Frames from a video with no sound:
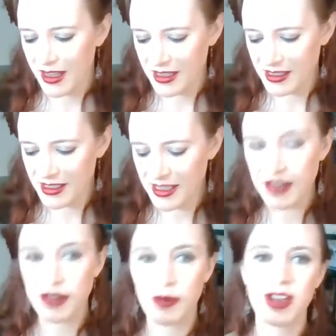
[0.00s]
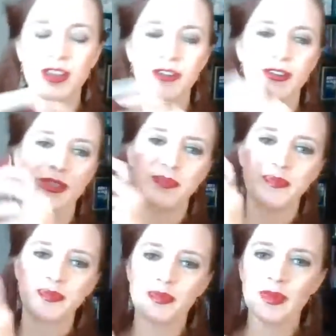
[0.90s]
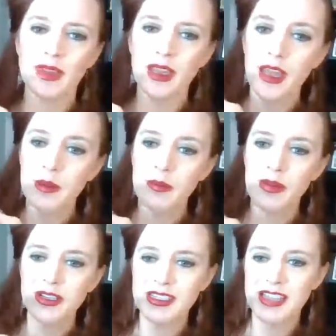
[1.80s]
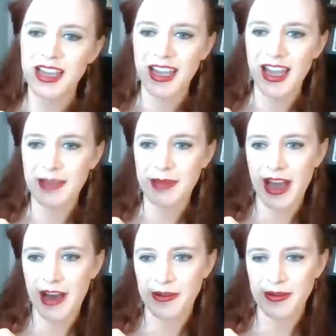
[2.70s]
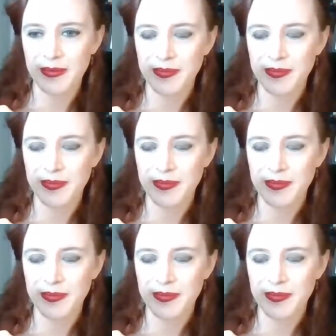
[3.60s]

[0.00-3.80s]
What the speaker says: This is another one of those books that came out